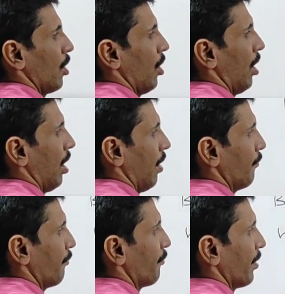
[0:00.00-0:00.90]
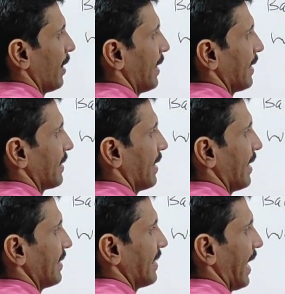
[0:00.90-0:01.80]
of
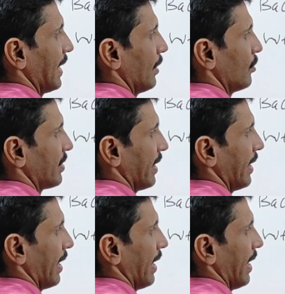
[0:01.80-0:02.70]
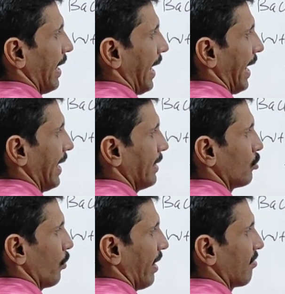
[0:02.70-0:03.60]
the diluted
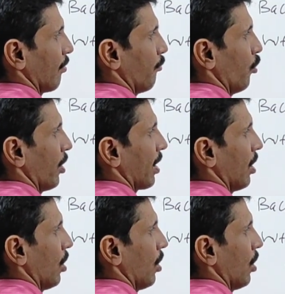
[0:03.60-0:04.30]
Na2SO4